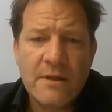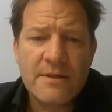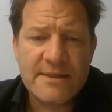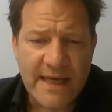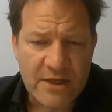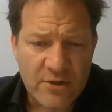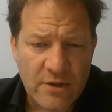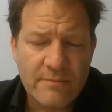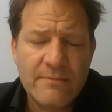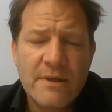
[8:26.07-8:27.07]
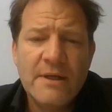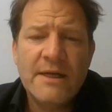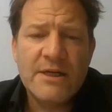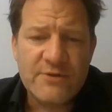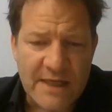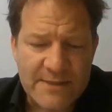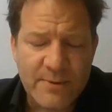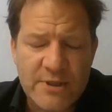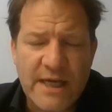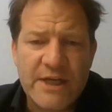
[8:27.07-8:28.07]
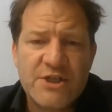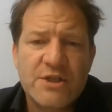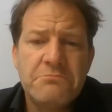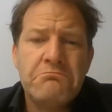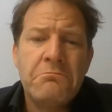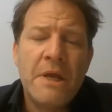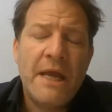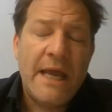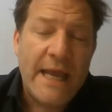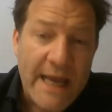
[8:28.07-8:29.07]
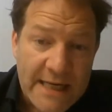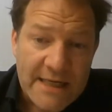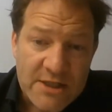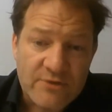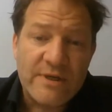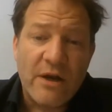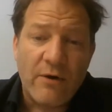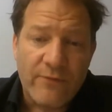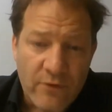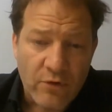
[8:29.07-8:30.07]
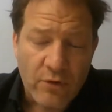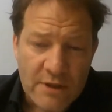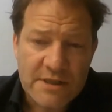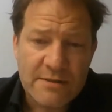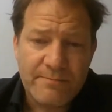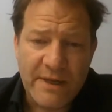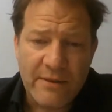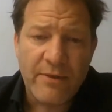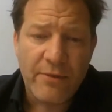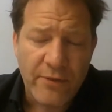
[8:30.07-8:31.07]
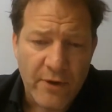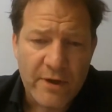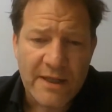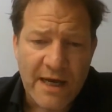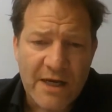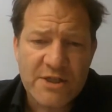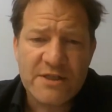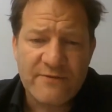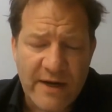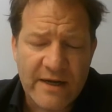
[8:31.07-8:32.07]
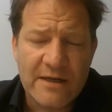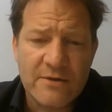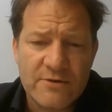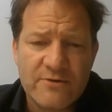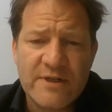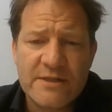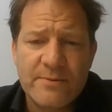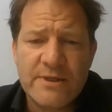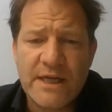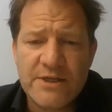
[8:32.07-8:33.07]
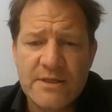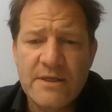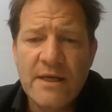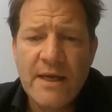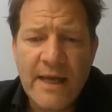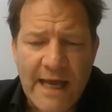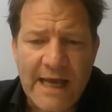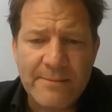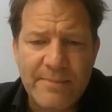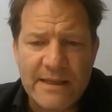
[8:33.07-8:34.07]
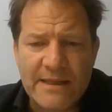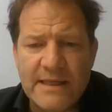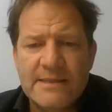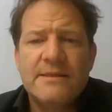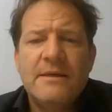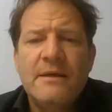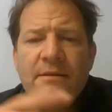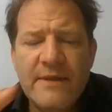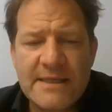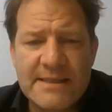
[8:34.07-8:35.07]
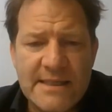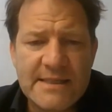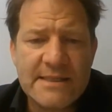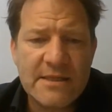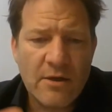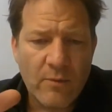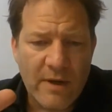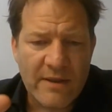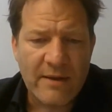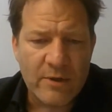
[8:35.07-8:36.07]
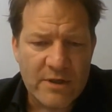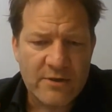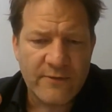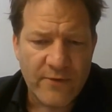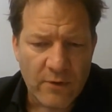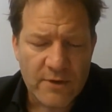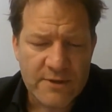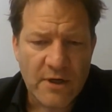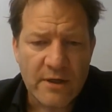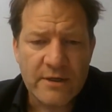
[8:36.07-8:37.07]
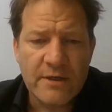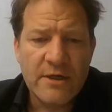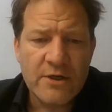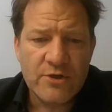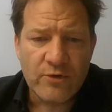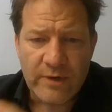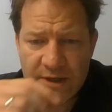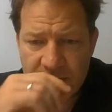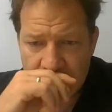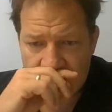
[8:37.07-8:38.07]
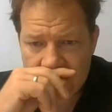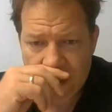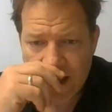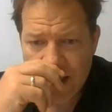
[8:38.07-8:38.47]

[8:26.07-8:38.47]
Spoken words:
sector, transportation, industry, of course, being the third largest, very close to transportation, and buildings. This is where they want to focus on to reduce